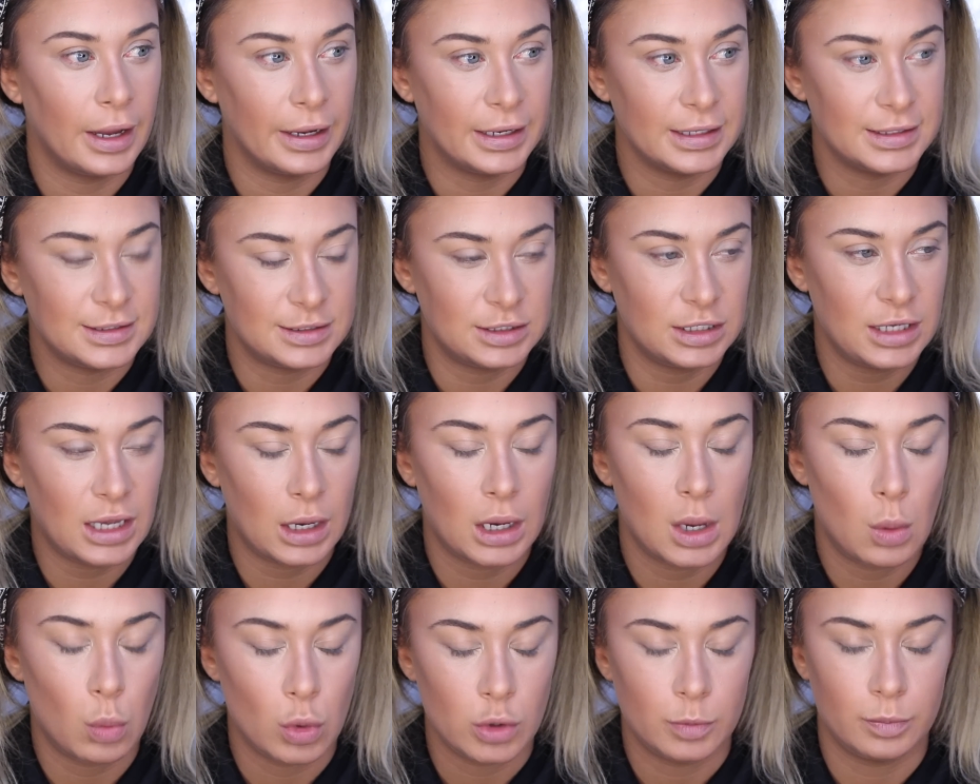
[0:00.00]
I could see
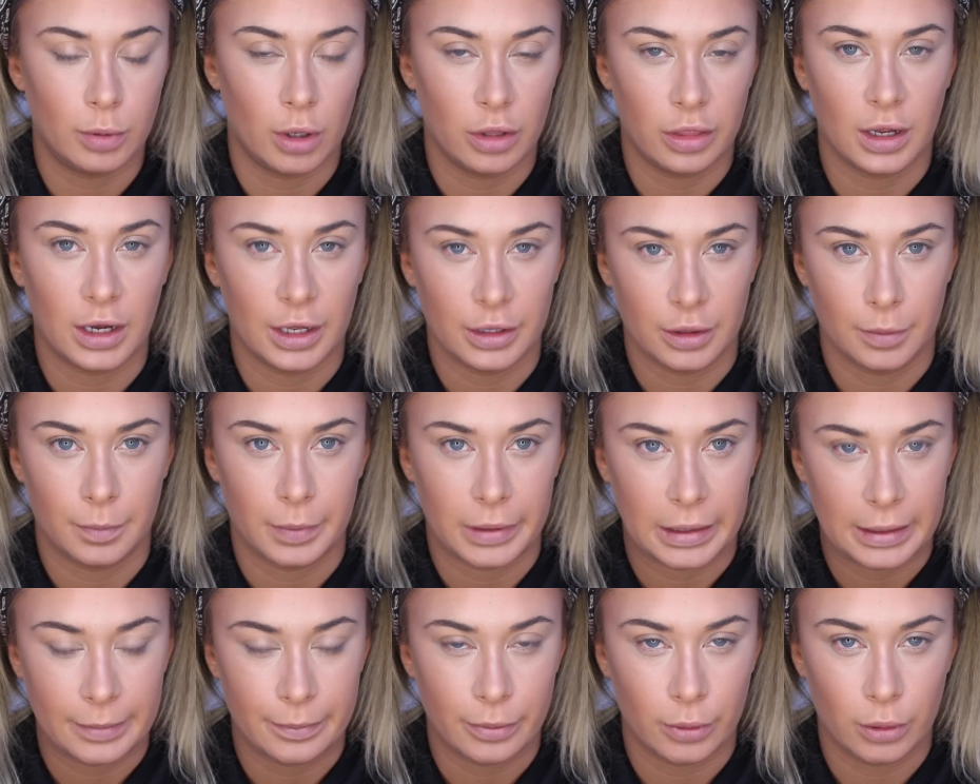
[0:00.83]
how it would bother other
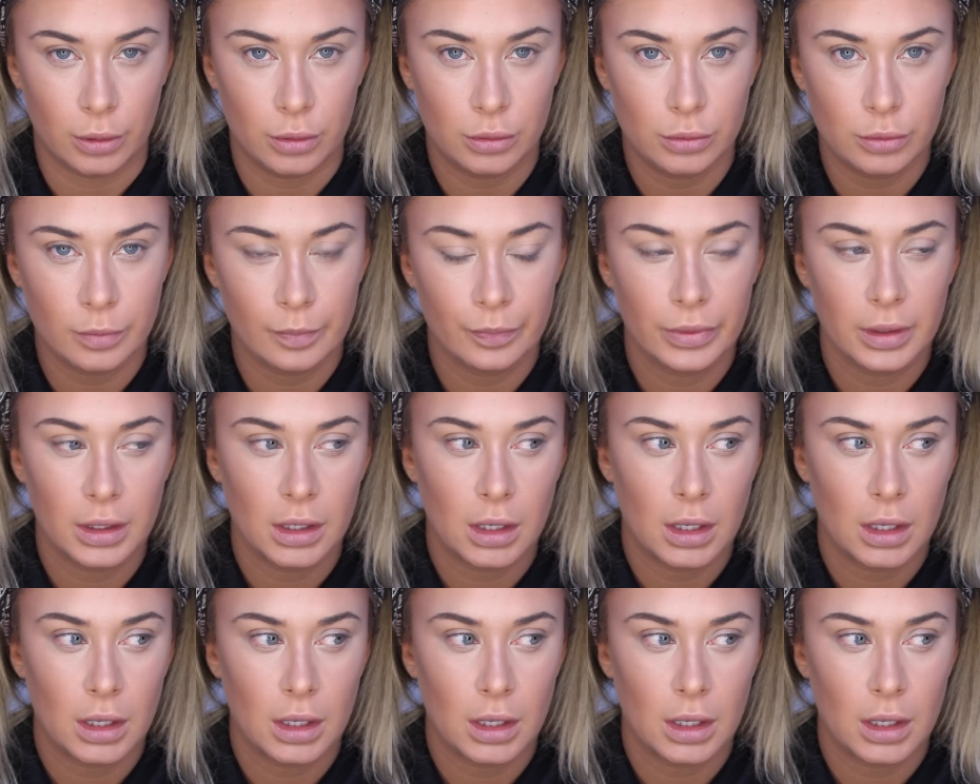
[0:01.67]
people